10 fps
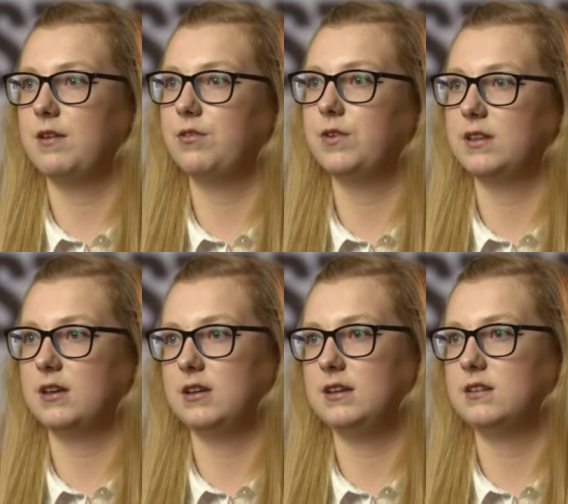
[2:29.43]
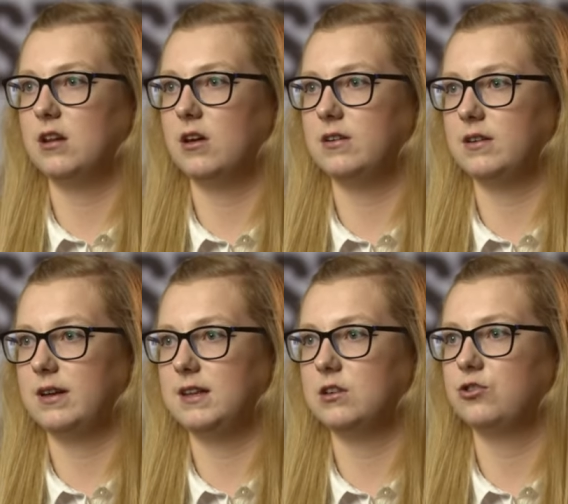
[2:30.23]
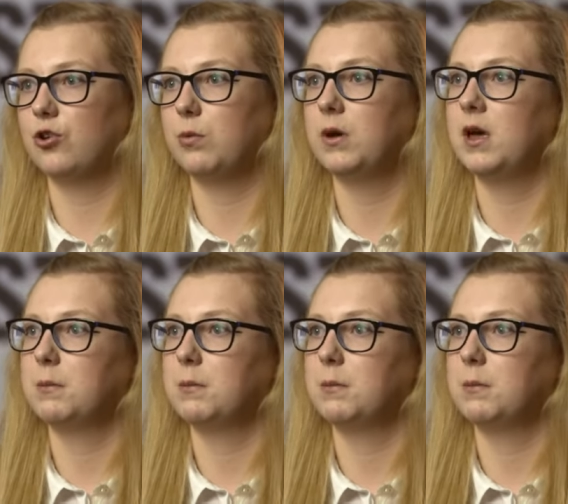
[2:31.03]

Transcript: everything that you need to learn in the job,